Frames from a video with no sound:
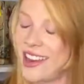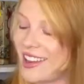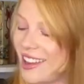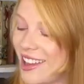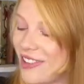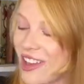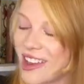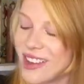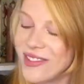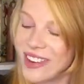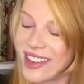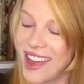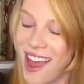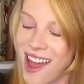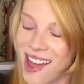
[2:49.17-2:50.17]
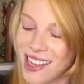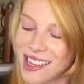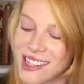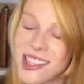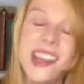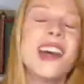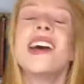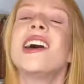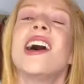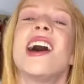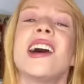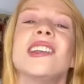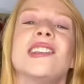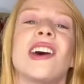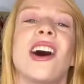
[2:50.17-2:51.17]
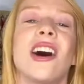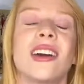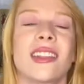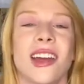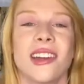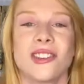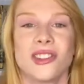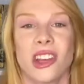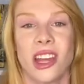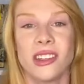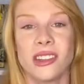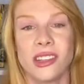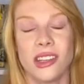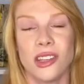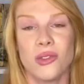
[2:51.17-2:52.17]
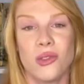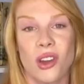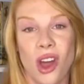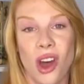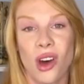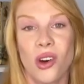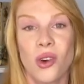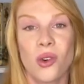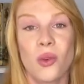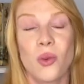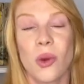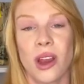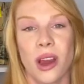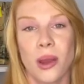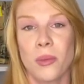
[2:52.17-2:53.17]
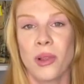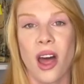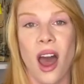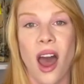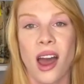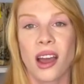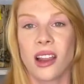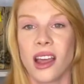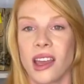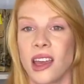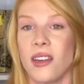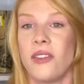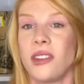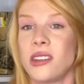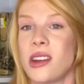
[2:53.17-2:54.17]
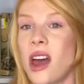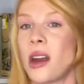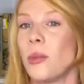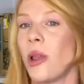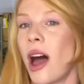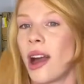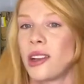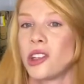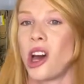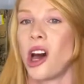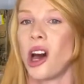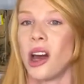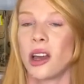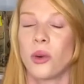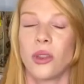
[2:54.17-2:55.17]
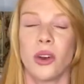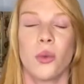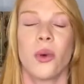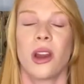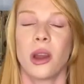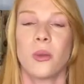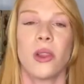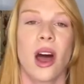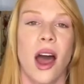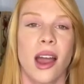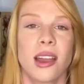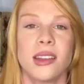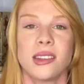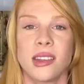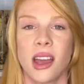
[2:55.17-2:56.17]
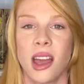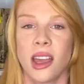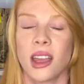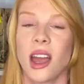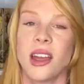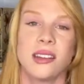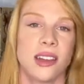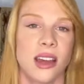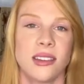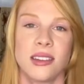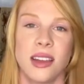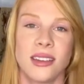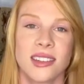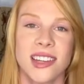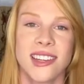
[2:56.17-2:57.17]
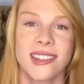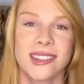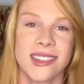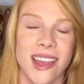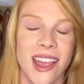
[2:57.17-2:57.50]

If anybody has a dog that sheds, then you know wearing black, like if it's not a black dog, then wearing black is like a death sentence.